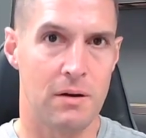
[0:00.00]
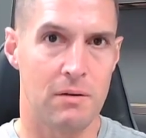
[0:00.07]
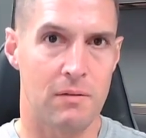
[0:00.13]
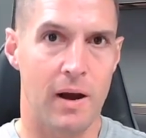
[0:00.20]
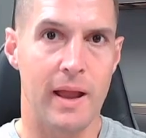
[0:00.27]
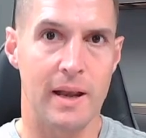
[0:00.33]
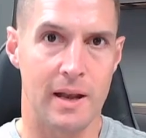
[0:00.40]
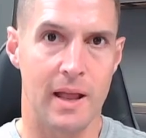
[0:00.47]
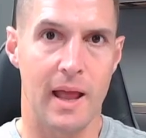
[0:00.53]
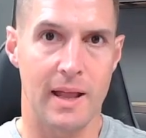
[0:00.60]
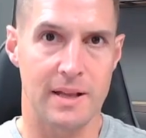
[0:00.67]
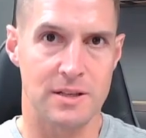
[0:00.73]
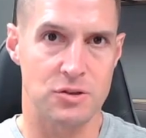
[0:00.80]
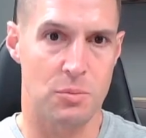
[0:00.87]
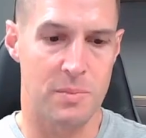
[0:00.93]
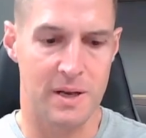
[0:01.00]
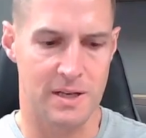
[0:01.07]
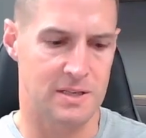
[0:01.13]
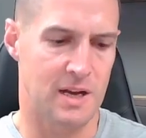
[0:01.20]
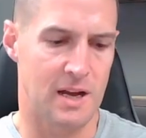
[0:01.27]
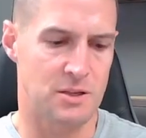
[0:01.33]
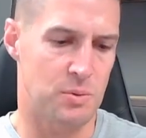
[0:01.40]
Right. And so many
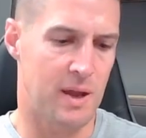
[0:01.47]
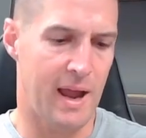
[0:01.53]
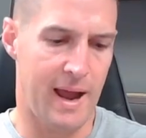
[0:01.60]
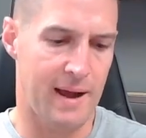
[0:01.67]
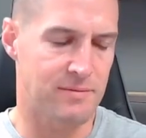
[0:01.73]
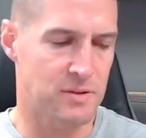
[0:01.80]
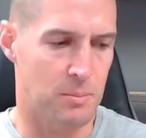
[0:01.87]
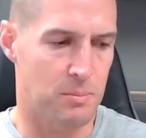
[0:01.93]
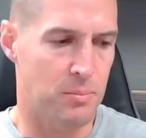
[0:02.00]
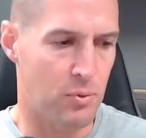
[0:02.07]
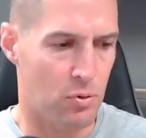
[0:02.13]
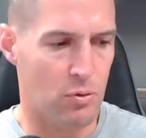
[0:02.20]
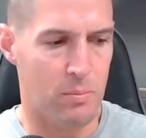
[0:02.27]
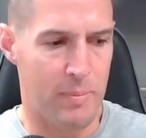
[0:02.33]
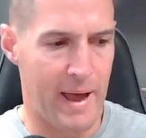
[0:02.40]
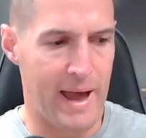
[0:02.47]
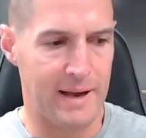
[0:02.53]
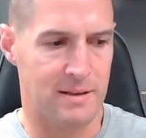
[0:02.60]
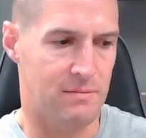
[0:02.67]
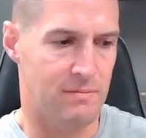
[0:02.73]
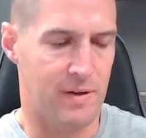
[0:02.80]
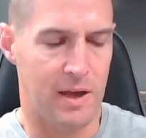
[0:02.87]
times we have to pull
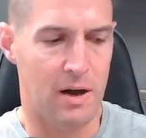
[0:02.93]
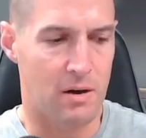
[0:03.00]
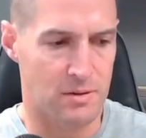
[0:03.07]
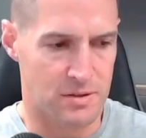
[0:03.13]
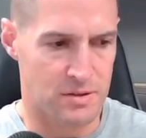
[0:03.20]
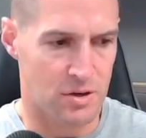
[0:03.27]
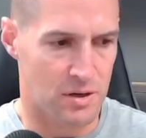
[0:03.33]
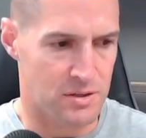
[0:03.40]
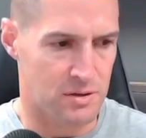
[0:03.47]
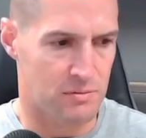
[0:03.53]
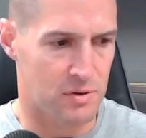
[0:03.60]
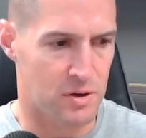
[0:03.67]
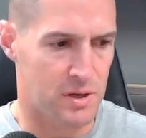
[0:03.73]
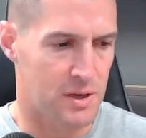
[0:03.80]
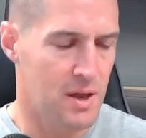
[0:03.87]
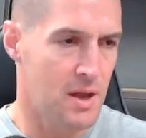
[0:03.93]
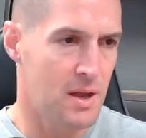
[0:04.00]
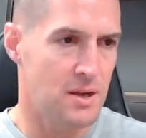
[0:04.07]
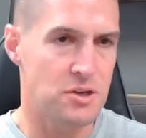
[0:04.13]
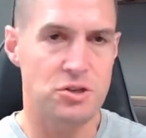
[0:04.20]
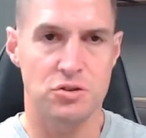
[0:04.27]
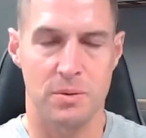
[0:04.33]
back the veil and start to really
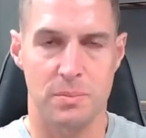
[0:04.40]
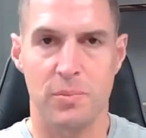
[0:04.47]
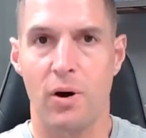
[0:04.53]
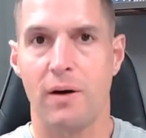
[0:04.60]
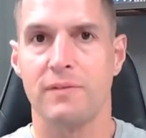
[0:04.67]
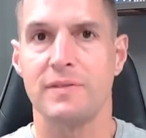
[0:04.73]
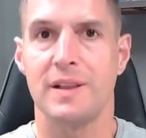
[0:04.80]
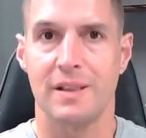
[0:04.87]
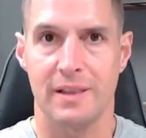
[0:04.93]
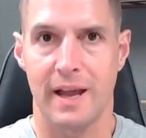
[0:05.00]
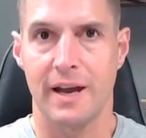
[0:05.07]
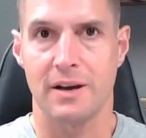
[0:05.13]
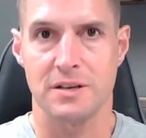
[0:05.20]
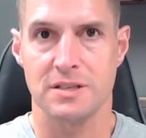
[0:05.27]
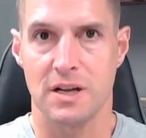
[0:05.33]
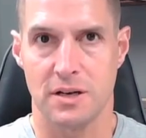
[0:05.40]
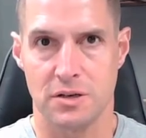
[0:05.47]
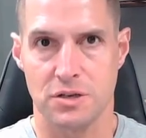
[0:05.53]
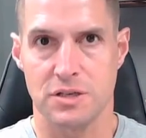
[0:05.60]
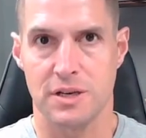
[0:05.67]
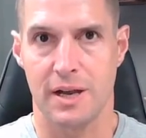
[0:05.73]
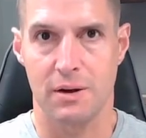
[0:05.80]
strip off the layers to
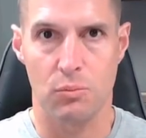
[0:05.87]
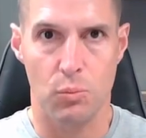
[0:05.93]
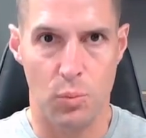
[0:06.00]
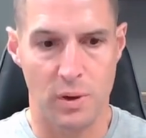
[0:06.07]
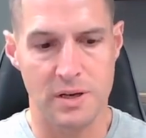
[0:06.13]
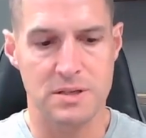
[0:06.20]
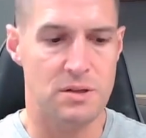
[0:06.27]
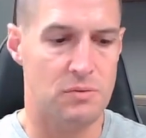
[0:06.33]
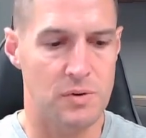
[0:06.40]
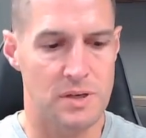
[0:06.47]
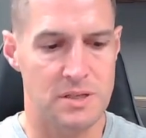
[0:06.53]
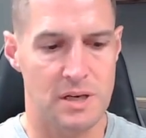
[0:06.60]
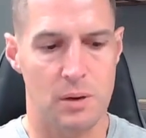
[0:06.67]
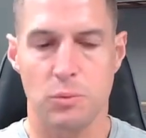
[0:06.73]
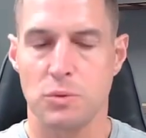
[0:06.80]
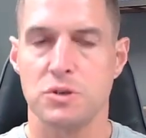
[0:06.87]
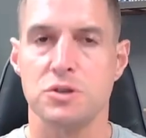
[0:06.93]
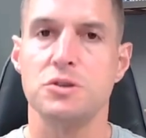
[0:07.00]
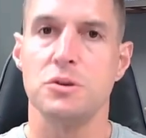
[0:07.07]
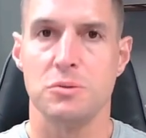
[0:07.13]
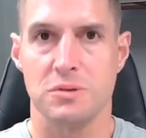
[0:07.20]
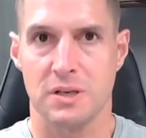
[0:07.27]
understand what is the reason that we're
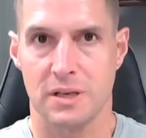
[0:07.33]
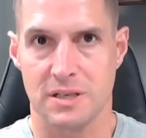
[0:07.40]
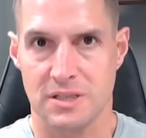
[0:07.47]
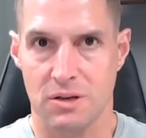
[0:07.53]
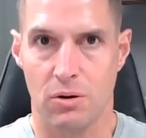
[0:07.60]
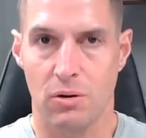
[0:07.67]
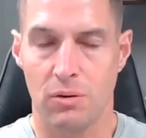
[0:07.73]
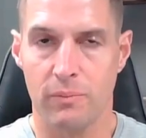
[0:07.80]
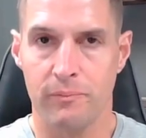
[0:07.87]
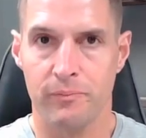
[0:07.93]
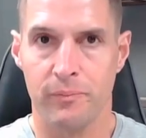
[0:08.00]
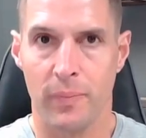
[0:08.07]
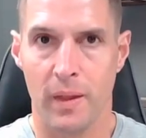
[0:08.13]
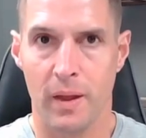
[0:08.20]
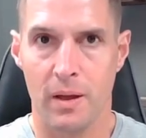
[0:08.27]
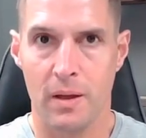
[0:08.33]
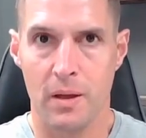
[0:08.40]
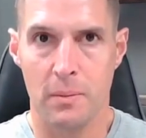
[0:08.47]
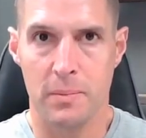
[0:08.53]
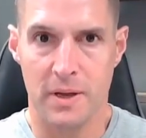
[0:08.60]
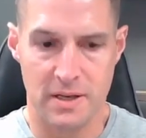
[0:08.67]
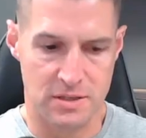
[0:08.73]
choosing this goal.
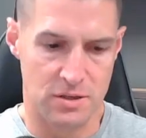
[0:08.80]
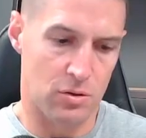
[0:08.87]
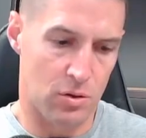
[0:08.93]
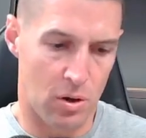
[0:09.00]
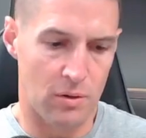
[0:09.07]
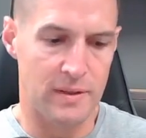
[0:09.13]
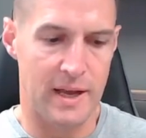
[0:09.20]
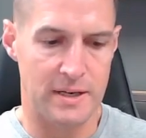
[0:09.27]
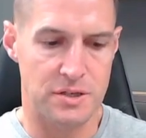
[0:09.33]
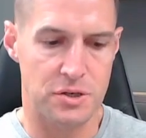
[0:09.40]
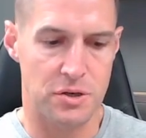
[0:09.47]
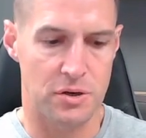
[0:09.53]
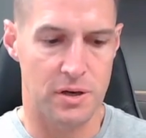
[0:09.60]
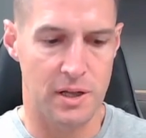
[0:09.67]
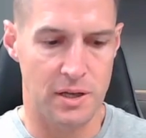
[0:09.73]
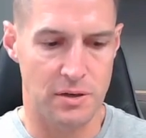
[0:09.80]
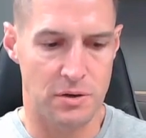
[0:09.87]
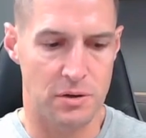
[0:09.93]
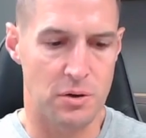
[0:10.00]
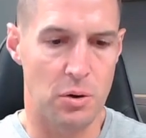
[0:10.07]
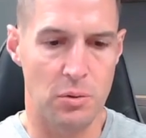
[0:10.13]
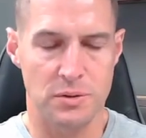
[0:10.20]
Because along that journey,
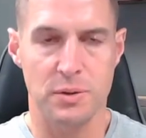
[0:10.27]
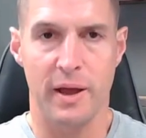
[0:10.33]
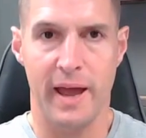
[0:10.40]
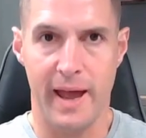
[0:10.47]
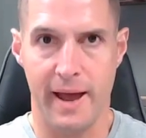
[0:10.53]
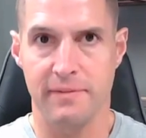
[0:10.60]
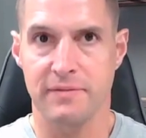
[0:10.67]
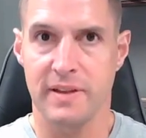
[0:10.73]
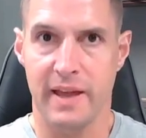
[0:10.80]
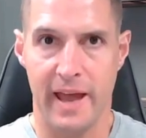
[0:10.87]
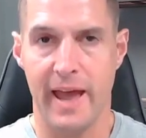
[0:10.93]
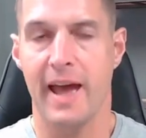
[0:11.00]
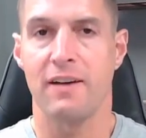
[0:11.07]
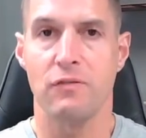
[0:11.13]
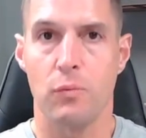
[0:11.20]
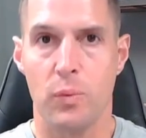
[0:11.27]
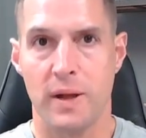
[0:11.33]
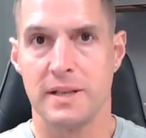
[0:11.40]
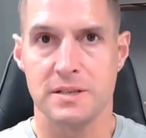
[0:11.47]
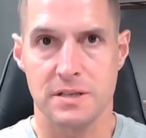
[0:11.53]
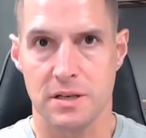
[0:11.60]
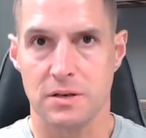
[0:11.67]
you're going to have
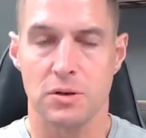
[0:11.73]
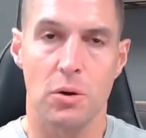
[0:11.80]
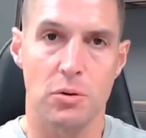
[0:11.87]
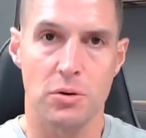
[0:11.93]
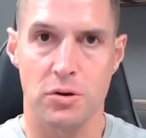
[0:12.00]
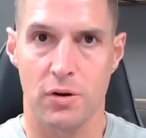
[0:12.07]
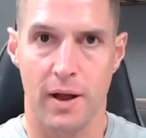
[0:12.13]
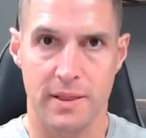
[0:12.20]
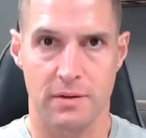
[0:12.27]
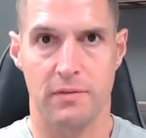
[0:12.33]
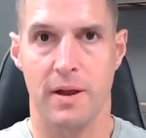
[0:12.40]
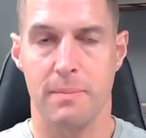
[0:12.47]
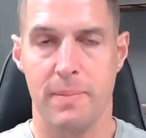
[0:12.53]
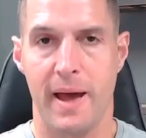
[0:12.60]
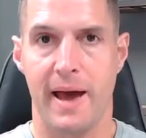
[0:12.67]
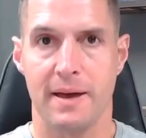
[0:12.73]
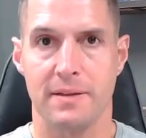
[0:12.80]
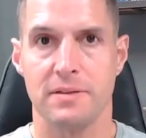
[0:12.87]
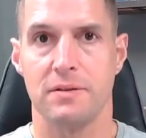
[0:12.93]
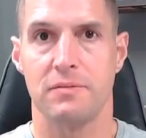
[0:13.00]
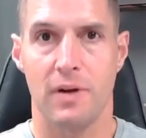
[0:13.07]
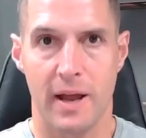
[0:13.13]
wins to know you're on the right
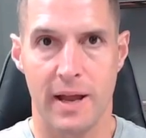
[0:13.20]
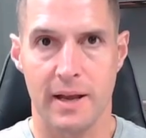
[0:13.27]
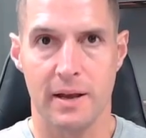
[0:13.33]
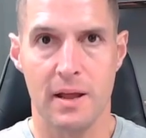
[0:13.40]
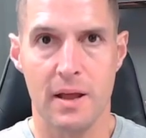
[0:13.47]
path, right?